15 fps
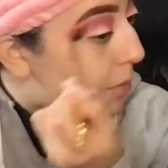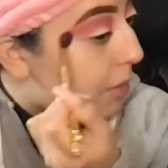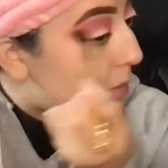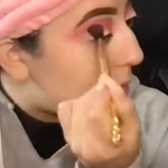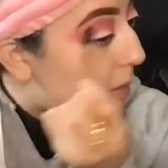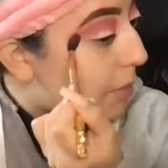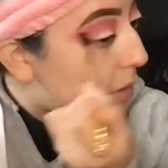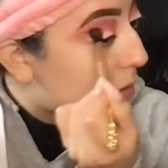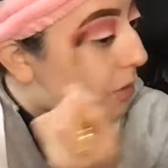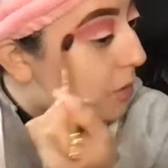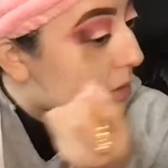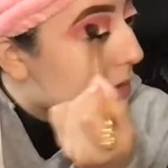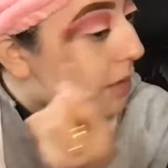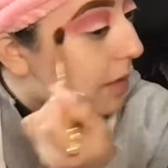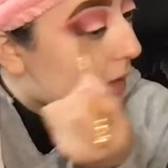but remember
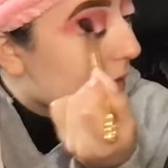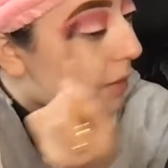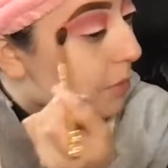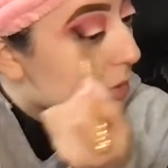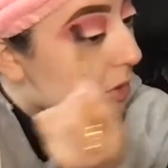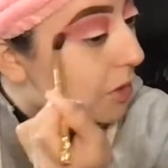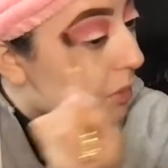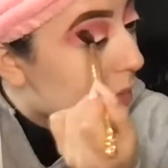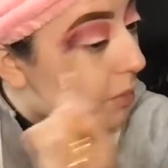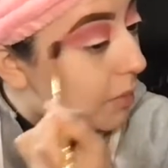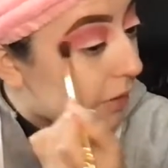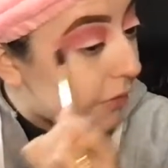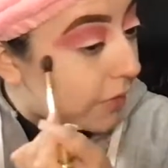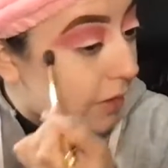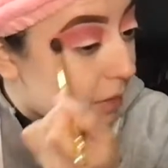those times where you would
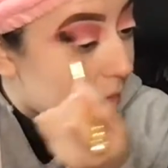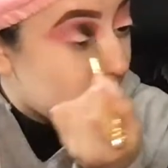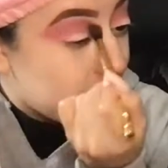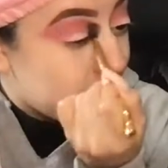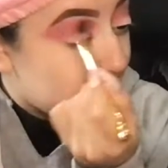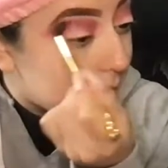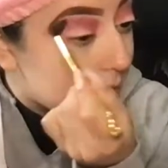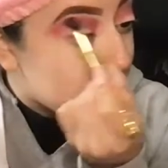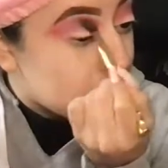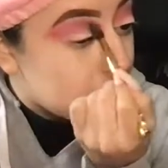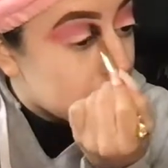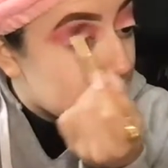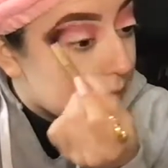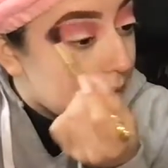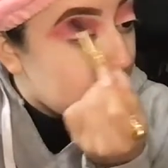make fun of me for
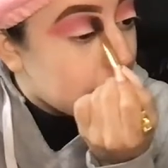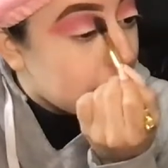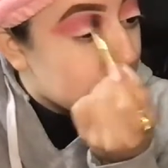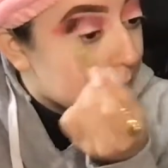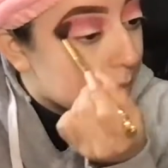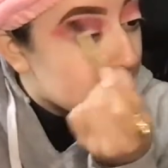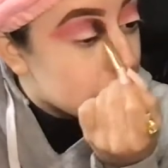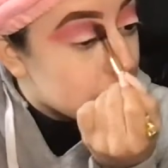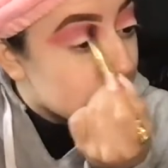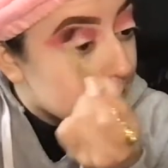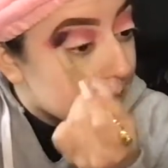listening to that kind of music?